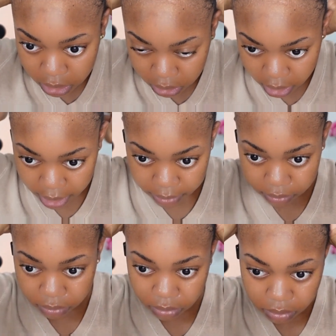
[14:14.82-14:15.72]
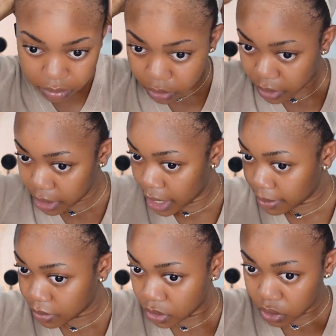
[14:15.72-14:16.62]
So yeah, my wig
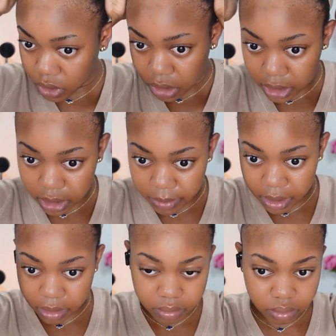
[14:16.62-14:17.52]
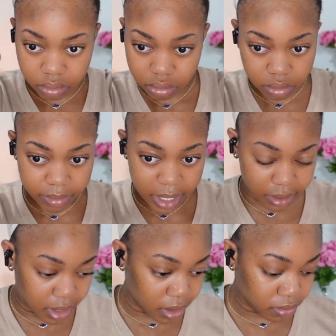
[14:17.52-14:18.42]
caps usually sit about
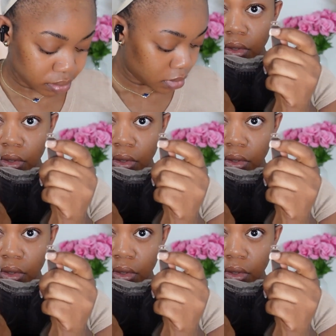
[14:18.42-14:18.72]
back there.